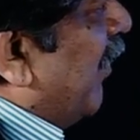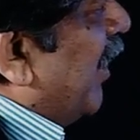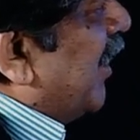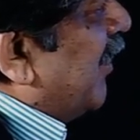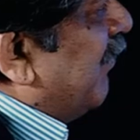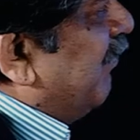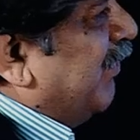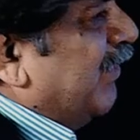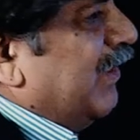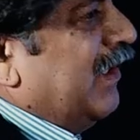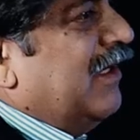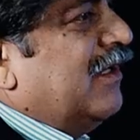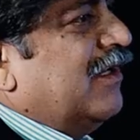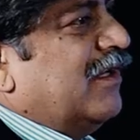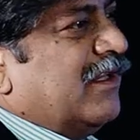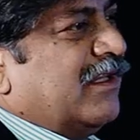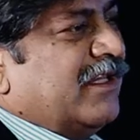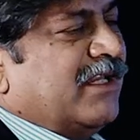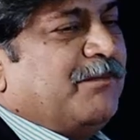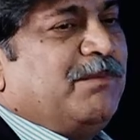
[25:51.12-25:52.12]
wonderful
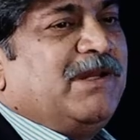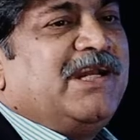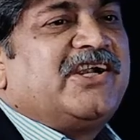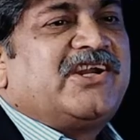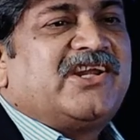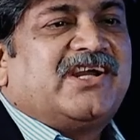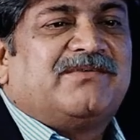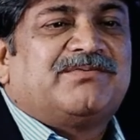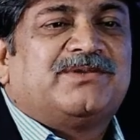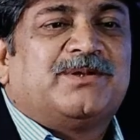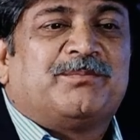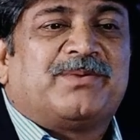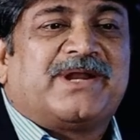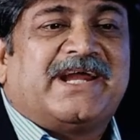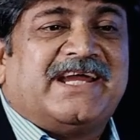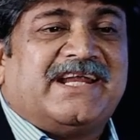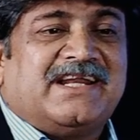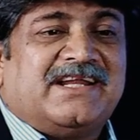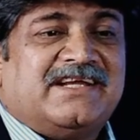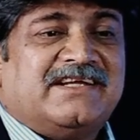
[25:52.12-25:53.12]
ability of the
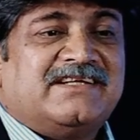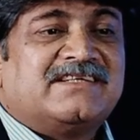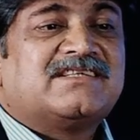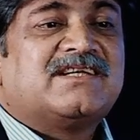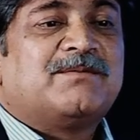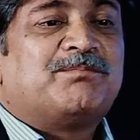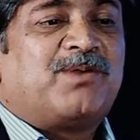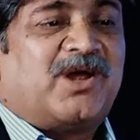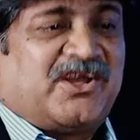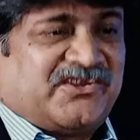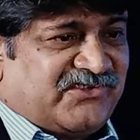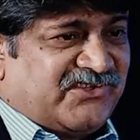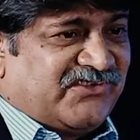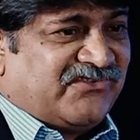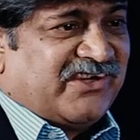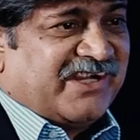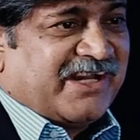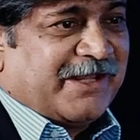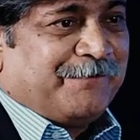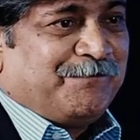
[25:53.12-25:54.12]
brain is the
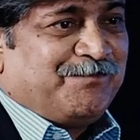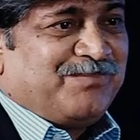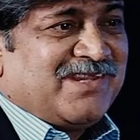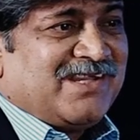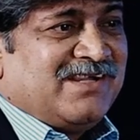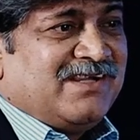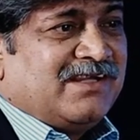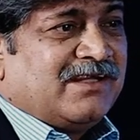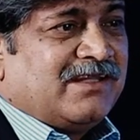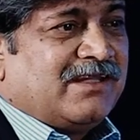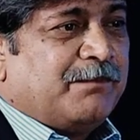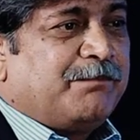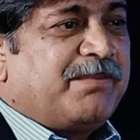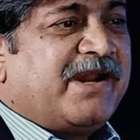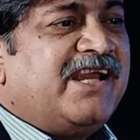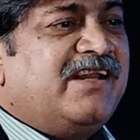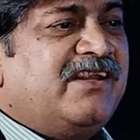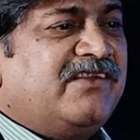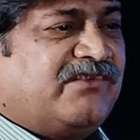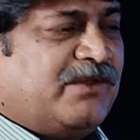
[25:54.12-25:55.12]
plasticity. The
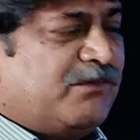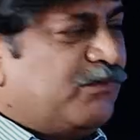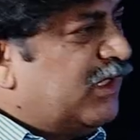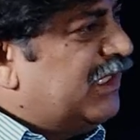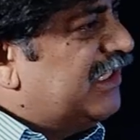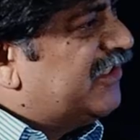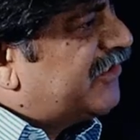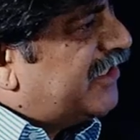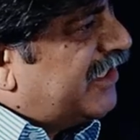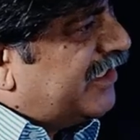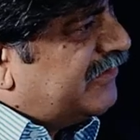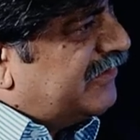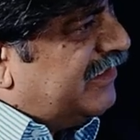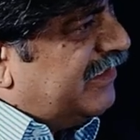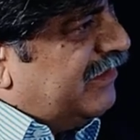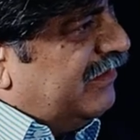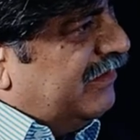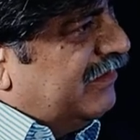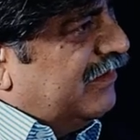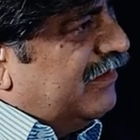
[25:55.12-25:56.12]
brain is the only
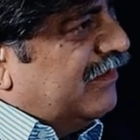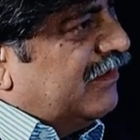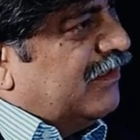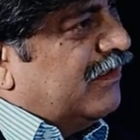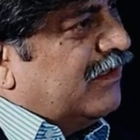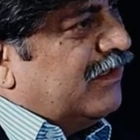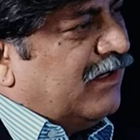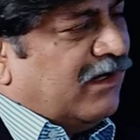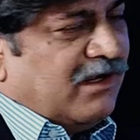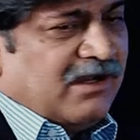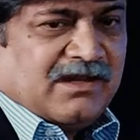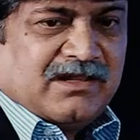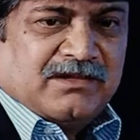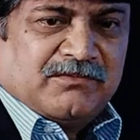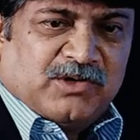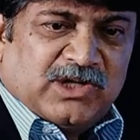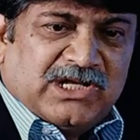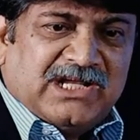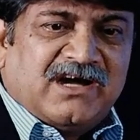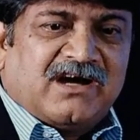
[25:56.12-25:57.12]
structure or the
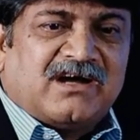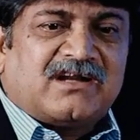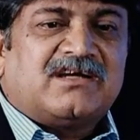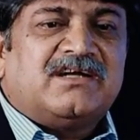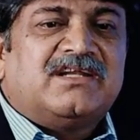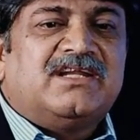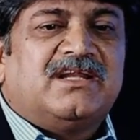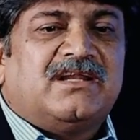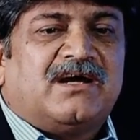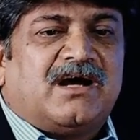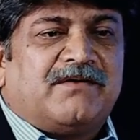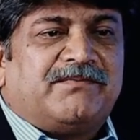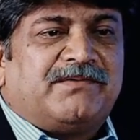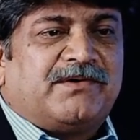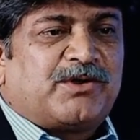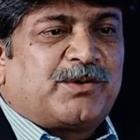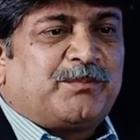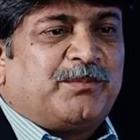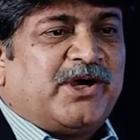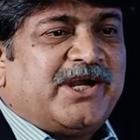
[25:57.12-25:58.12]
only organ in, of
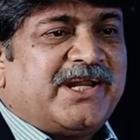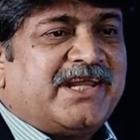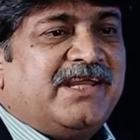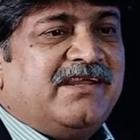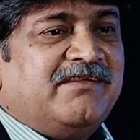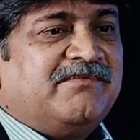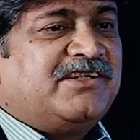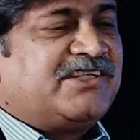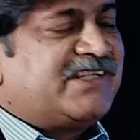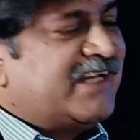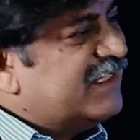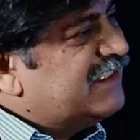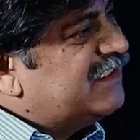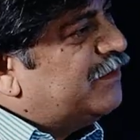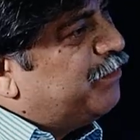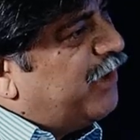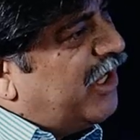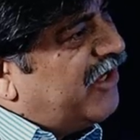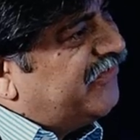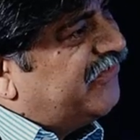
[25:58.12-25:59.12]
our body which has the
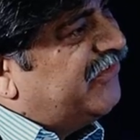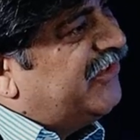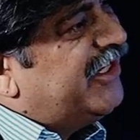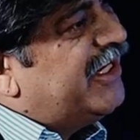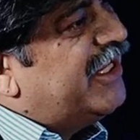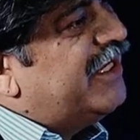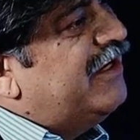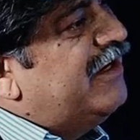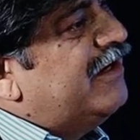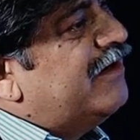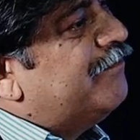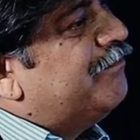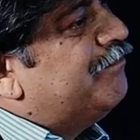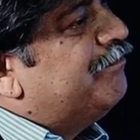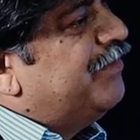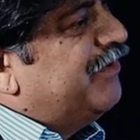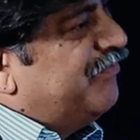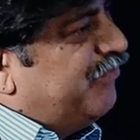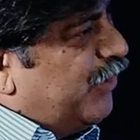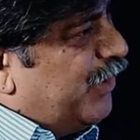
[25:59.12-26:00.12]
plasticity
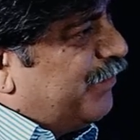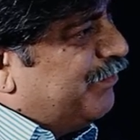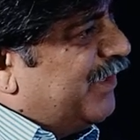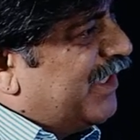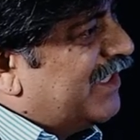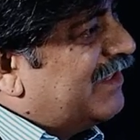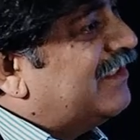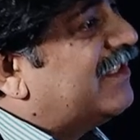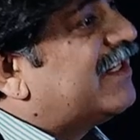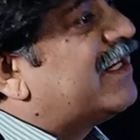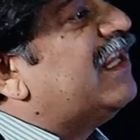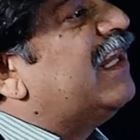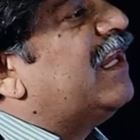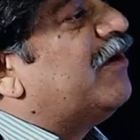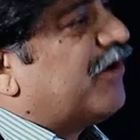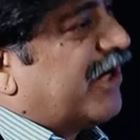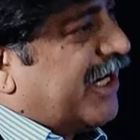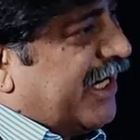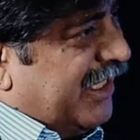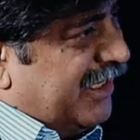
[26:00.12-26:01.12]
before birth till
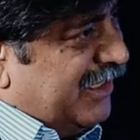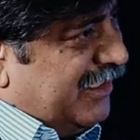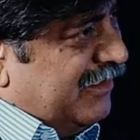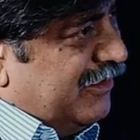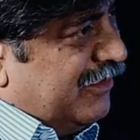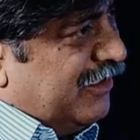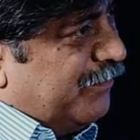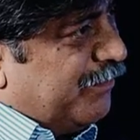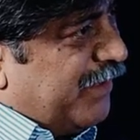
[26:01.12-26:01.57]
our death. The